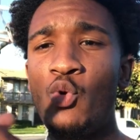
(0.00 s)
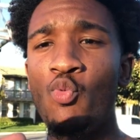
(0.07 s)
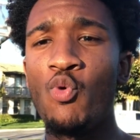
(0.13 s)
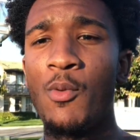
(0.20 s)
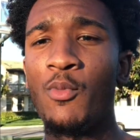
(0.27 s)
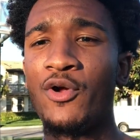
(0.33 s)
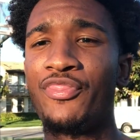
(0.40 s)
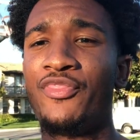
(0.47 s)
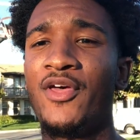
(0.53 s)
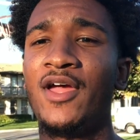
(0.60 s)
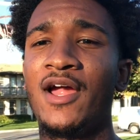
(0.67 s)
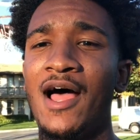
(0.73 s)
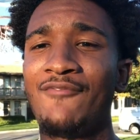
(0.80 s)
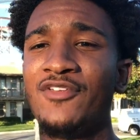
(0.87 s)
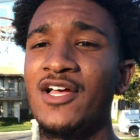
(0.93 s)
One more
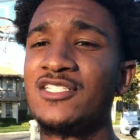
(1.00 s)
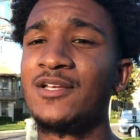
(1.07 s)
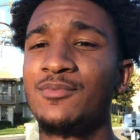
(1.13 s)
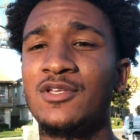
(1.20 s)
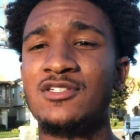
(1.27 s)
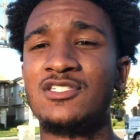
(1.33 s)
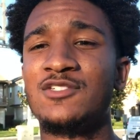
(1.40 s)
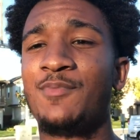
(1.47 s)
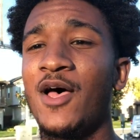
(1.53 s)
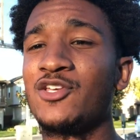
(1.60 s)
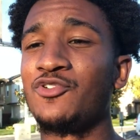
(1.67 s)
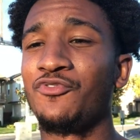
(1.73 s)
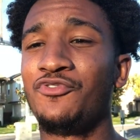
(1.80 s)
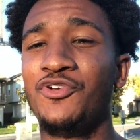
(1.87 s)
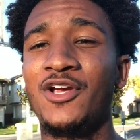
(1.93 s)
thing. I've done something
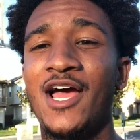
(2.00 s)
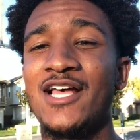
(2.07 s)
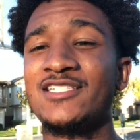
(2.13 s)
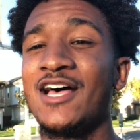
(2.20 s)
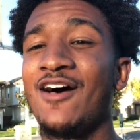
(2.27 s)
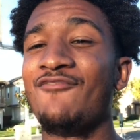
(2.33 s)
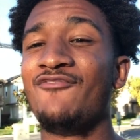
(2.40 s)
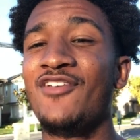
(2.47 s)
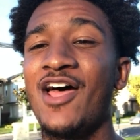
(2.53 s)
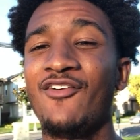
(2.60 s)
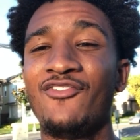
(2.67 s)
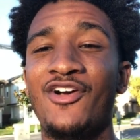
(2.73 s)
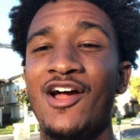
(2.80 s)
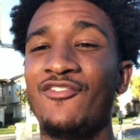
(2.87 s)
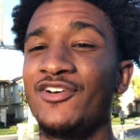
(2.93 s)
special for you guys I've
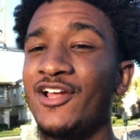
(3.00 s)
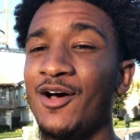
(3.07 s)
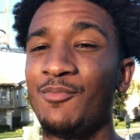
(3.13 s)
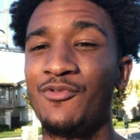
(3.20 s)
never, ever done